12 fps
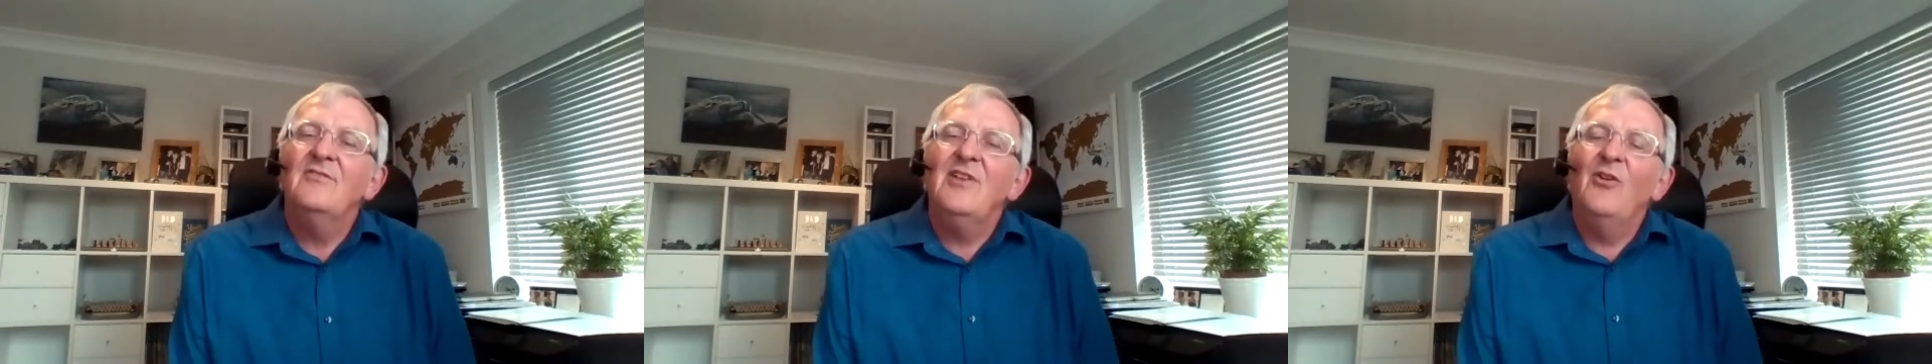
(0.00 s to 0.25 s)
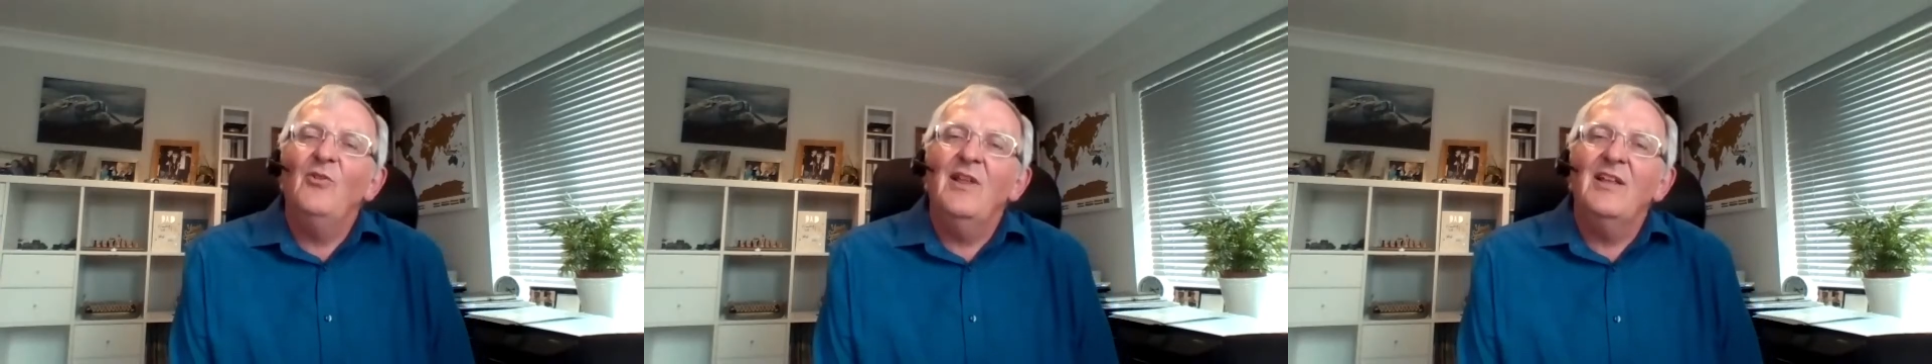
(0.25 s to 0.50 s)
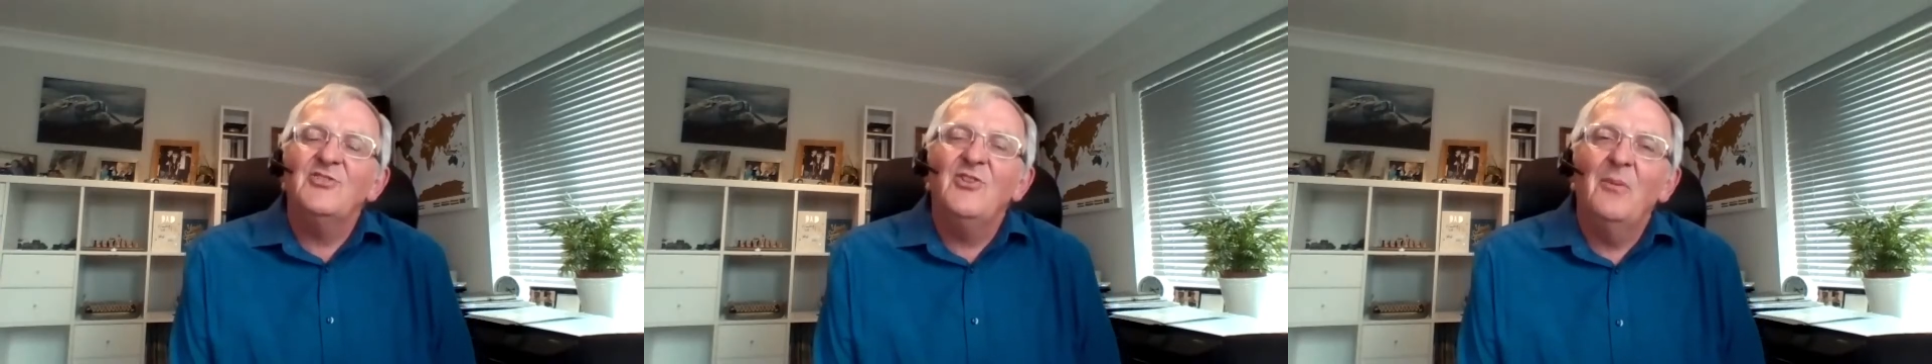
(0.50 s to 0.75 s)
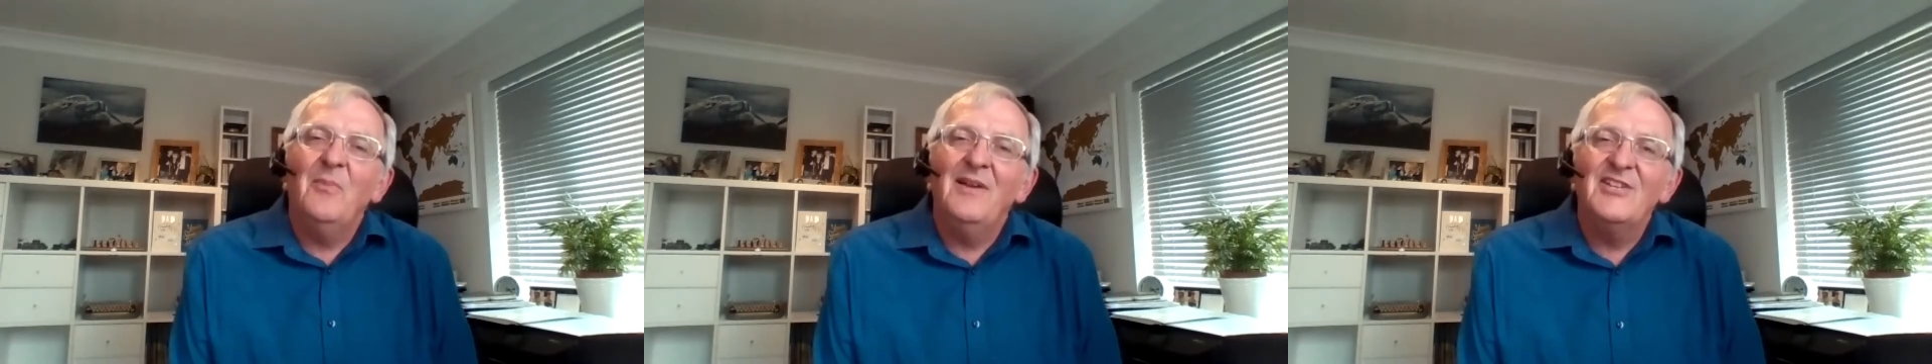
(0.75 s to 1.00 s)
Daryl, let's start
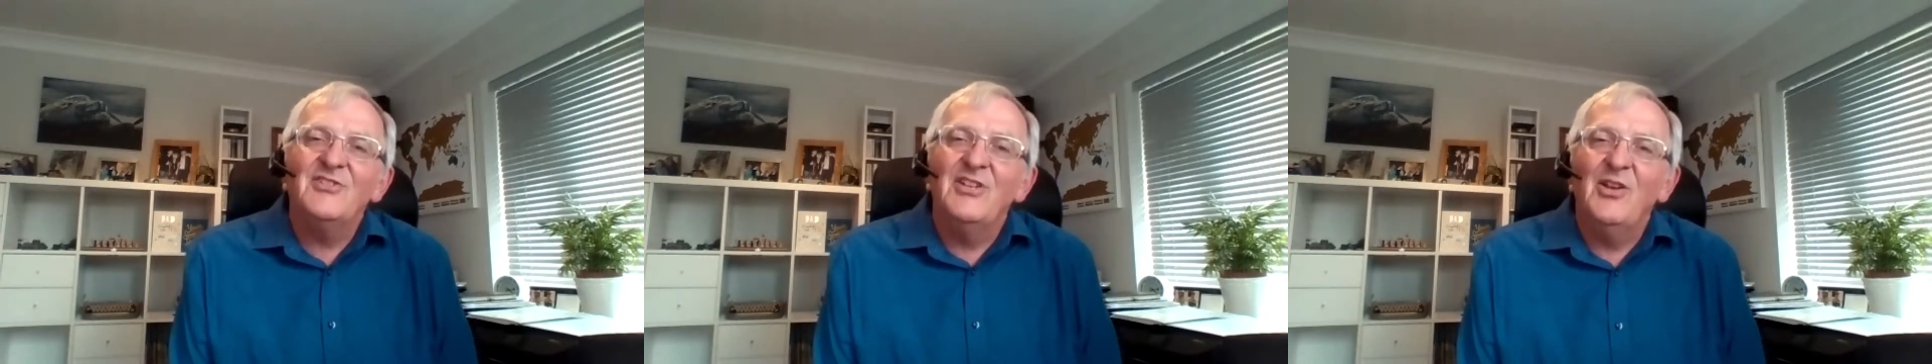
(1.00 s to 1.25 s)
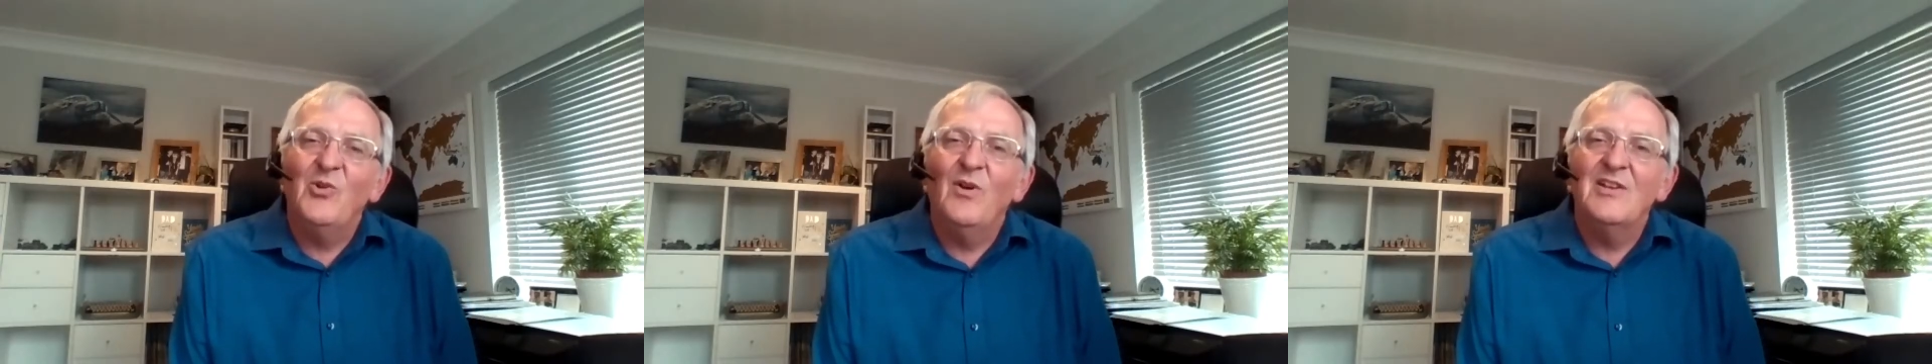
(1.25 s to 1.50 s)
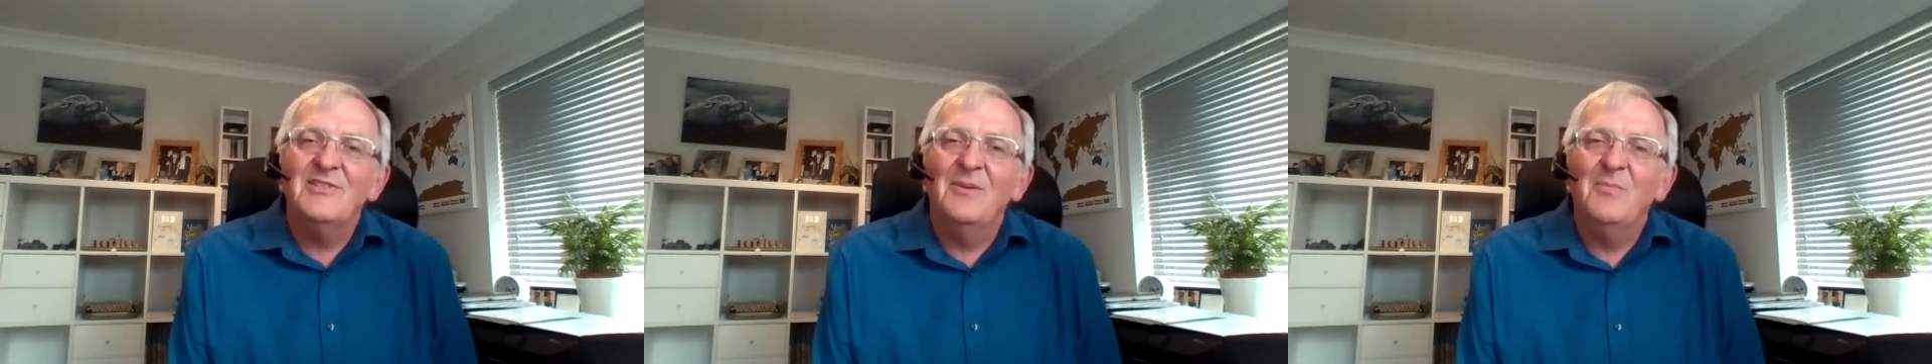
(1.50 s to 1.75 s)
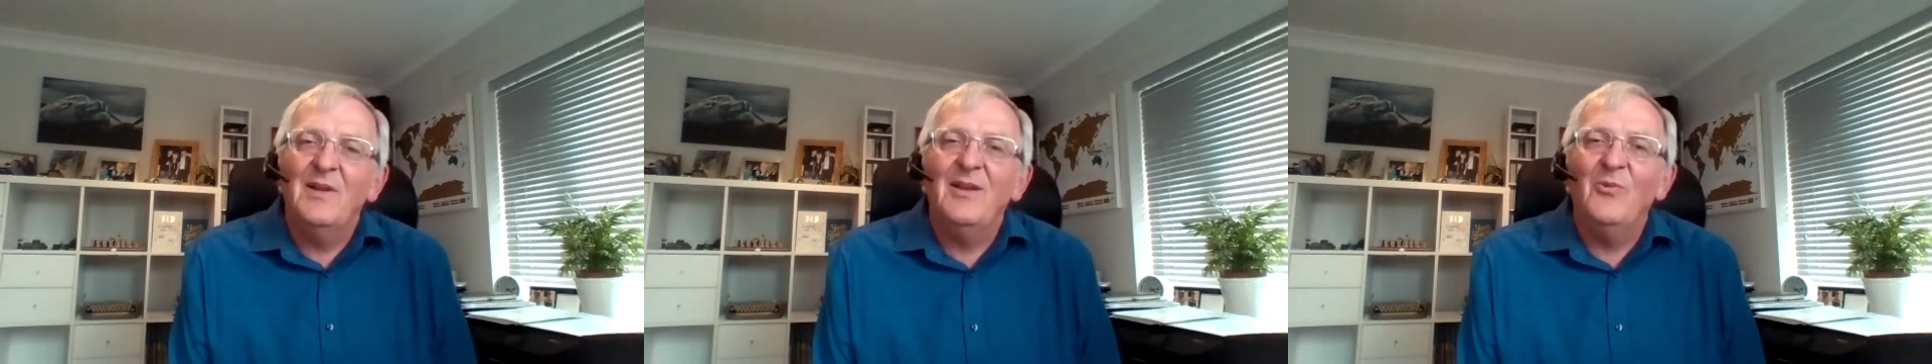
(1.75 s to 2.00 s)
by asking you quite simply